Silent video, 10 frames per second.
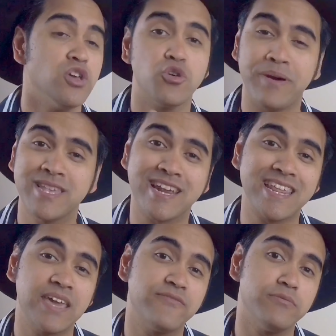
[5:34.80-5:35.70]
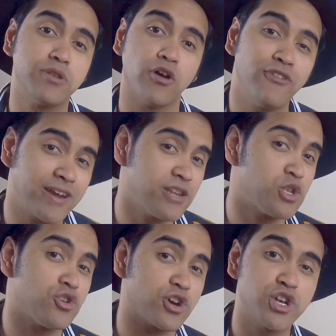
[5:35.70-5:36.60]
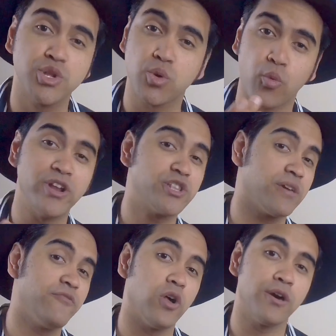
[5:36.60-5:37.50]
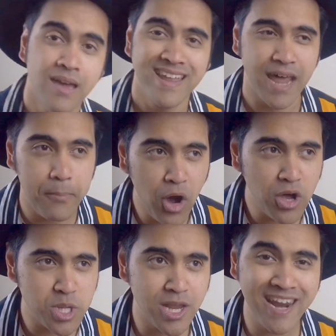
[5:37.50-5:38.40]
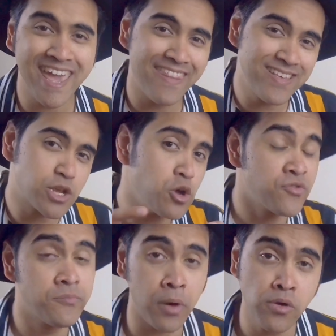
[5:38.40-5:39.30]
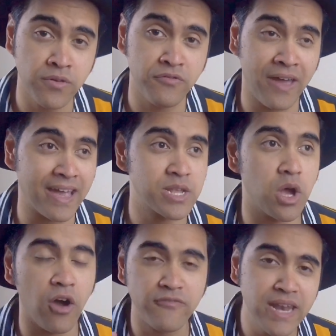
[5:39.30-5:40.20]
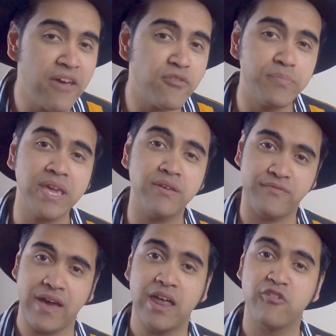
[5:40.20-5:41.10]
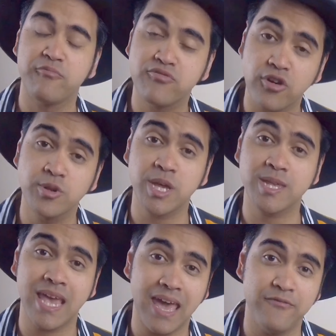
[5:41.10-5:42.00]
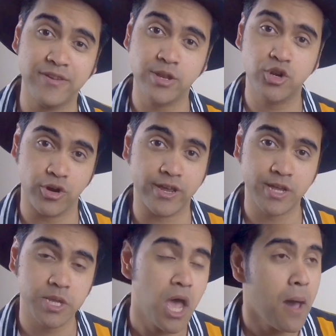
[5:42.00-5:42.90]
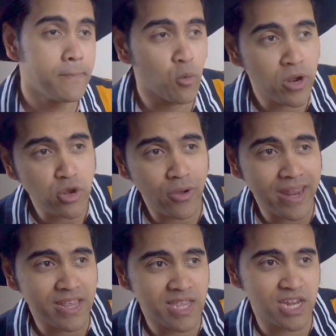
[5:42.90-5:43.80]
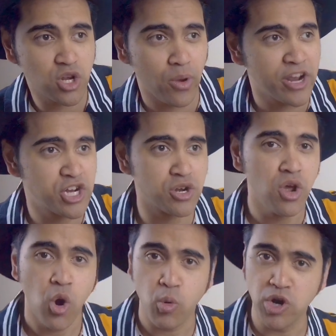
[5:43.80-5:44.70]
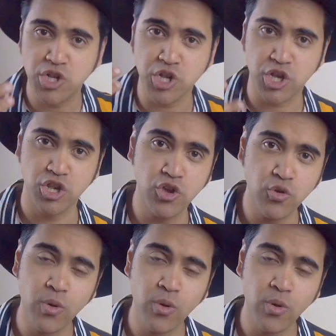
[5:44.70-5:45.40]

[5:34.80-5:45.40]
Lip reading: You're basically giving them direct instructions which they follow. Now personally, and this goes for both effects, I've never been a fan of process heavy tricks. But when you're in a situation where it's just you